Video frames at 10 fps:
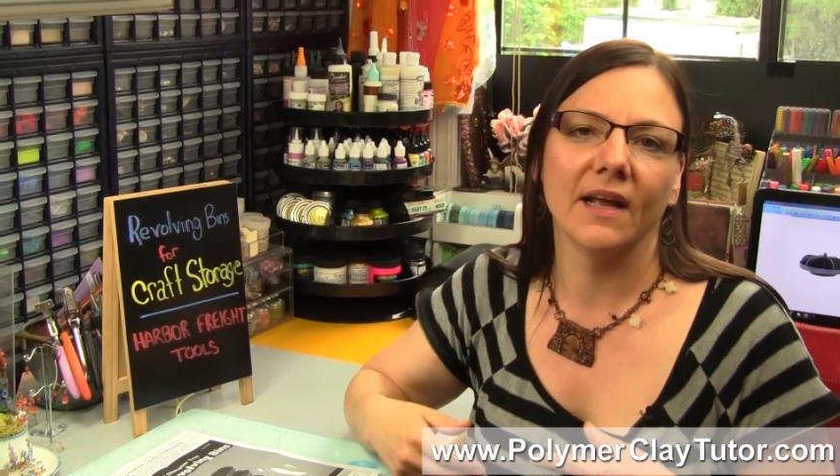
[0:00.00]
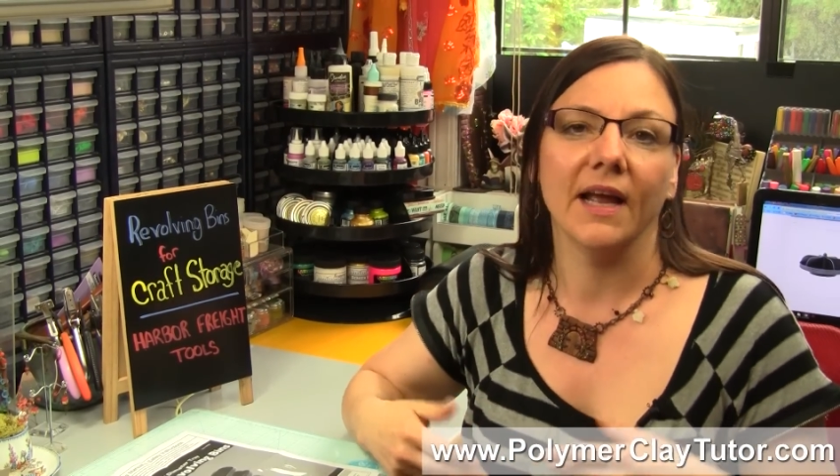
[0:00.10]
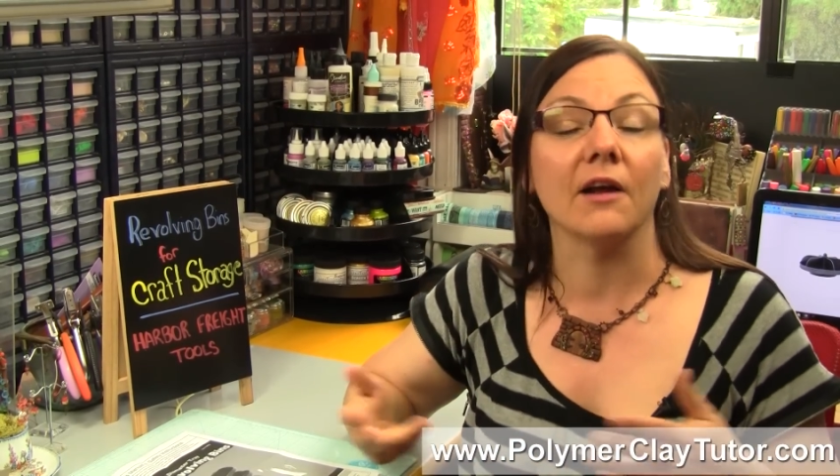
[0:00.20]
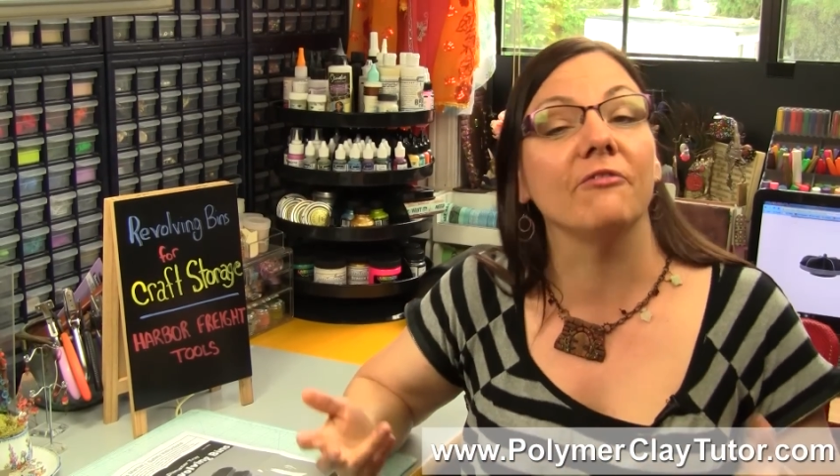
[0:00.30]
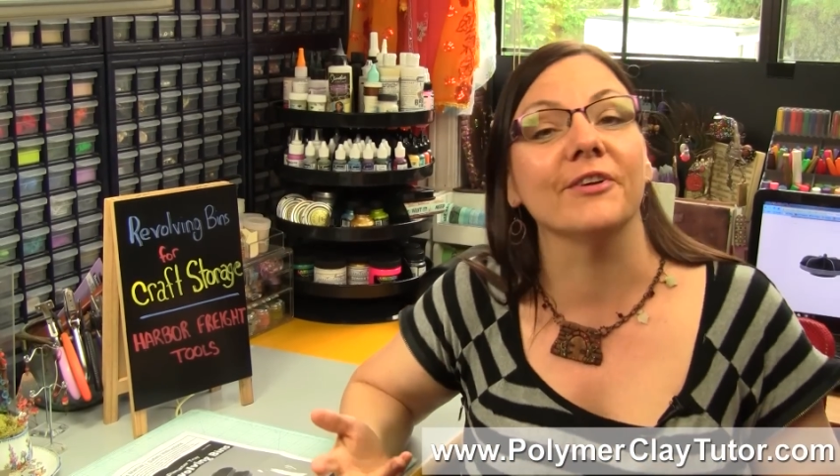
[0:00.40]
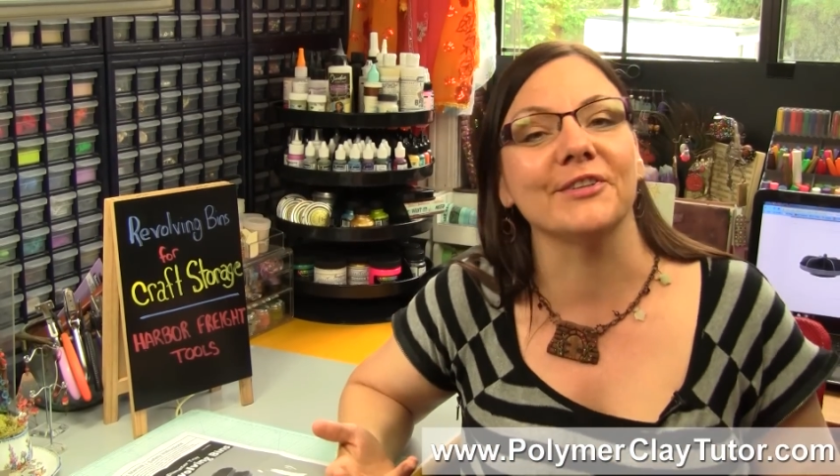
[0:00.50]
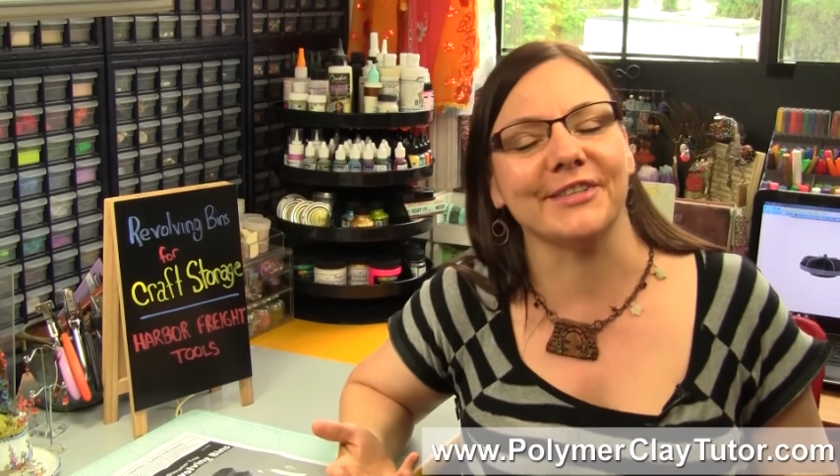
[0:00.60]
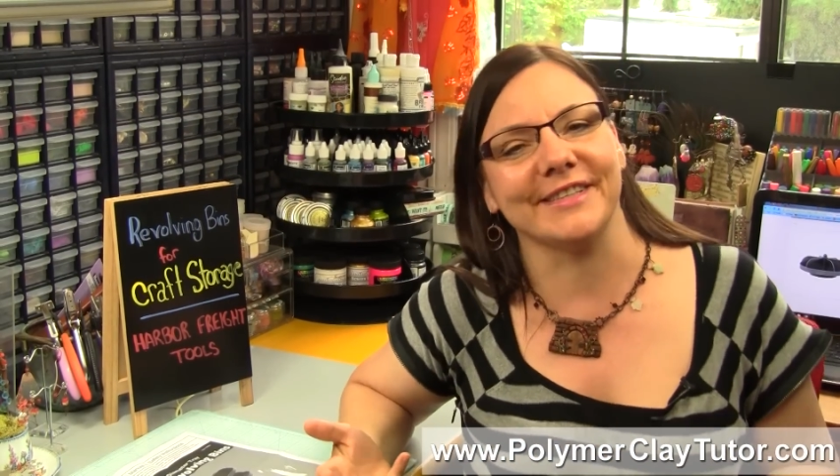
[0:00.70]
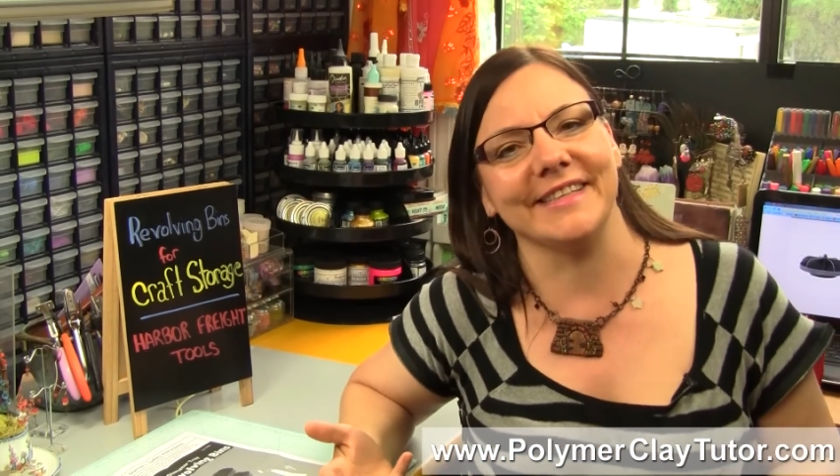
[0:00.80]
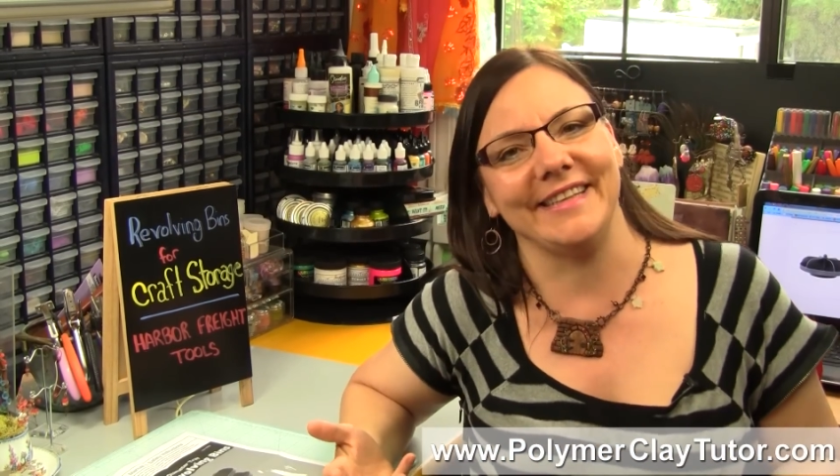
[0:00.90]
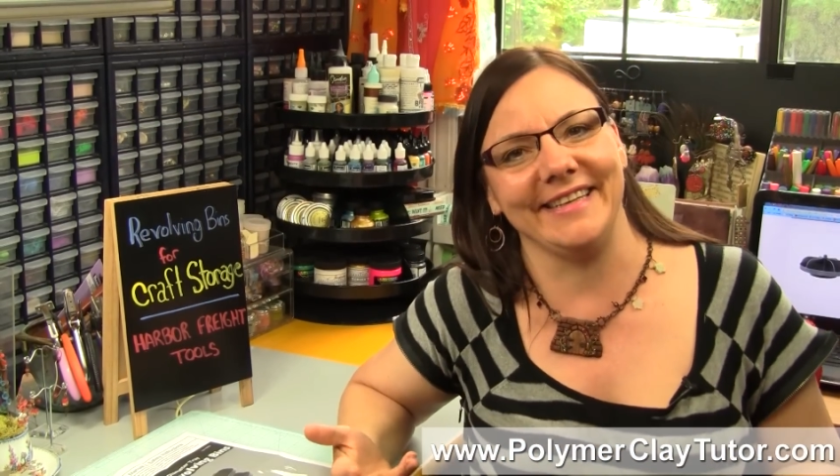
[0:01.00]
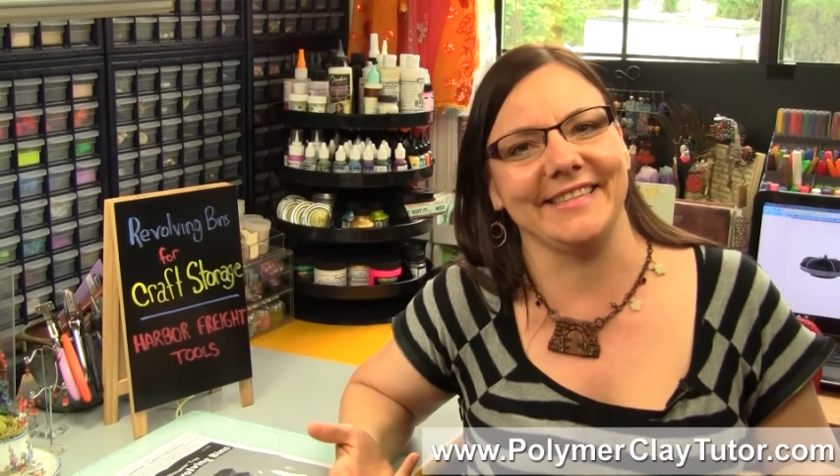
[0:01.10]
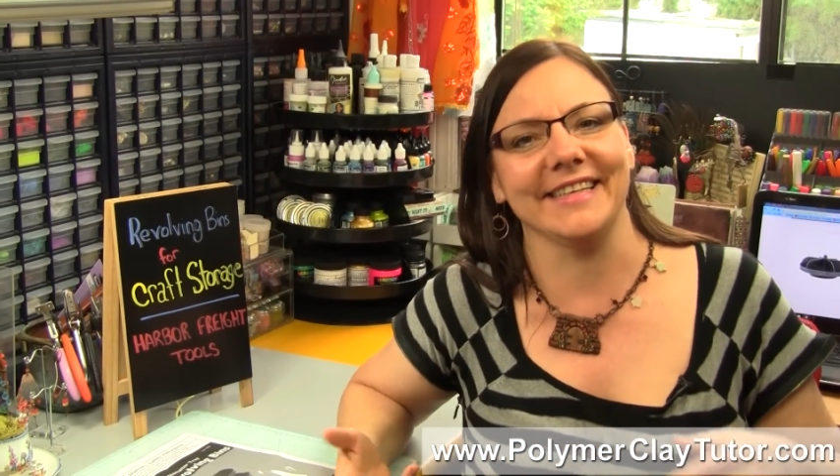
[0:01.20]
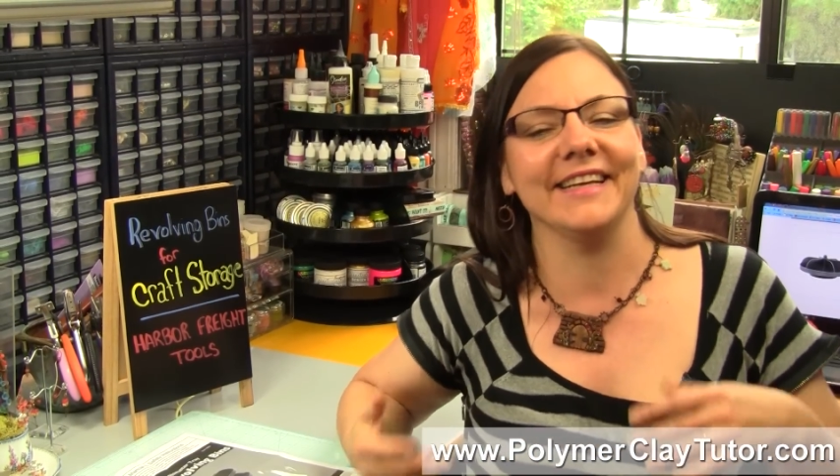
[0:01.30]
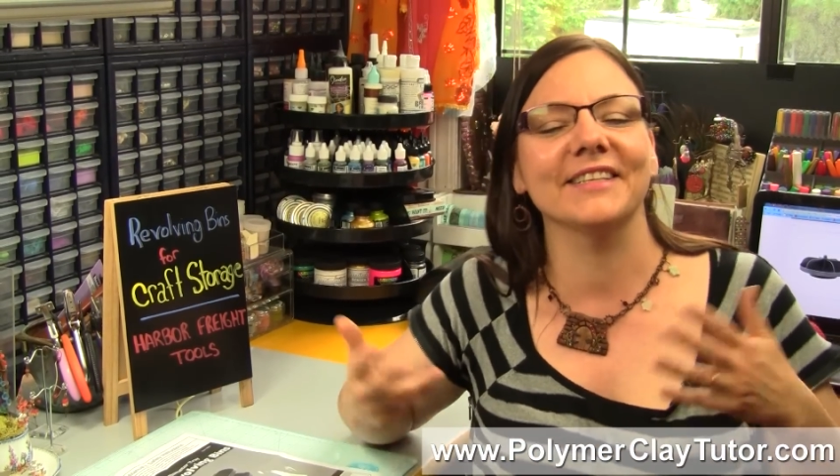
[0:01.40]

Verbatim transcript: air filters and things in it,